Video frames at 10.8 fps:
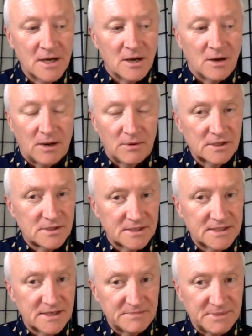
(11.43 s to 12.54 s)
I want to talk
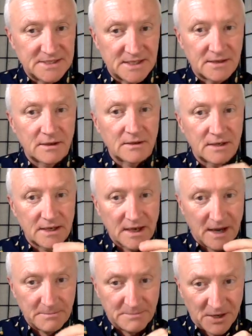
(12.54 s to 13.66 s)
tonight particularly
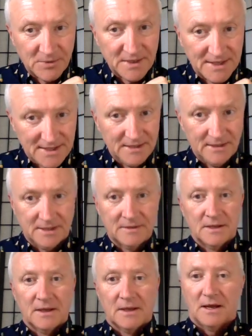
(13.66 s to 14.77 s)
about healing
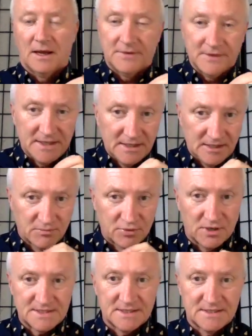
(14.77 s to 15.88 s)
and the healing
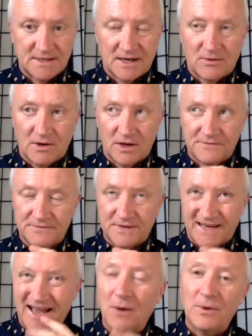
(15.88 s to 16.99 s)
process and
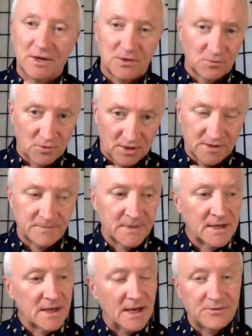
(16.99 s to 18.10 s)
how it can work.
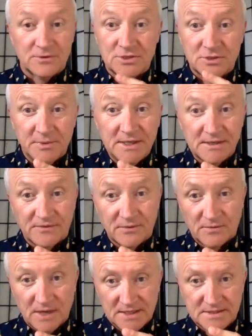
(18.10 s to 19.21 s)
And there are so many different
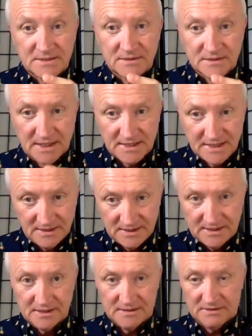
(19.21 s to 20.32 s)
ways that healing
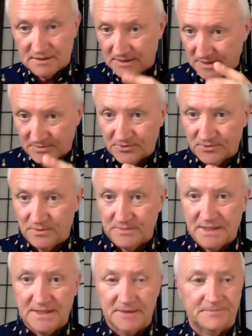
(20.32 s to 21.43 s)
can come through a
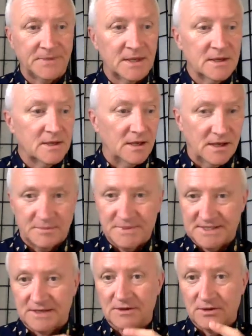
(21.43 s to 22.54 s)
medium,
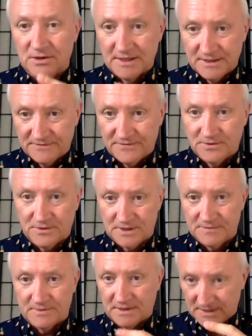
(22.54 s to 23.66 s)
particularly if you're
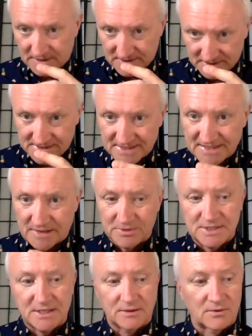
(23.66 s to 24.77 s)
an established
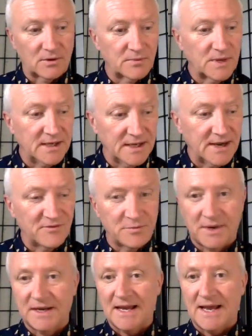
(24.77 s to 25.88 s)
healer already.
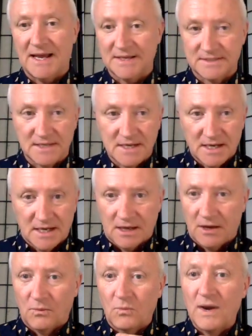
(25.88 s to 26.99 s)
Everybody has
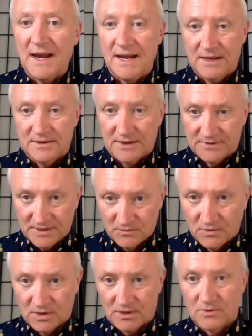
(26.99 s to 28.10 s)
a way that they
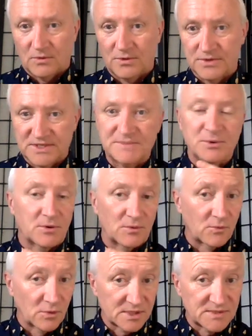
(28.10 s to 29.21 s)
work, or the spirit
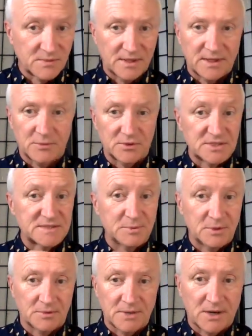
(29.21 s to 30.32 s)
works with them, or the
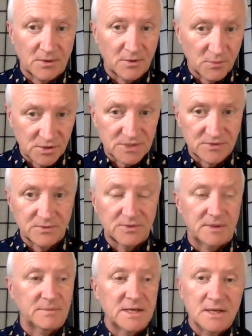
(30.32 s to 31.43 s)
spirit power works through
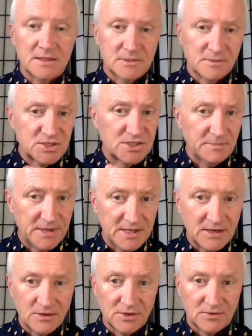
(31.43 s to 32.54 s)
them, so much depending
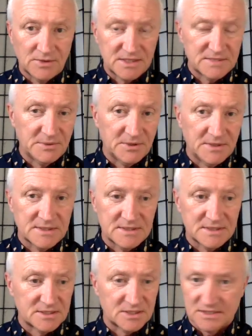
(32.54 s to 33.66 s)
on your own
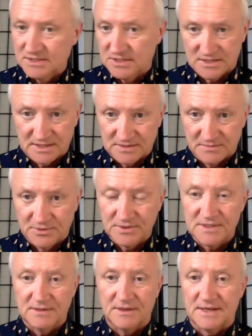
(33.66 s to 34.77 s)
experiences, just as a
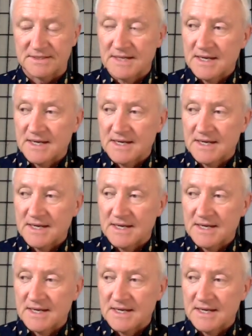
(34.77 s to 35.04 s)
person, as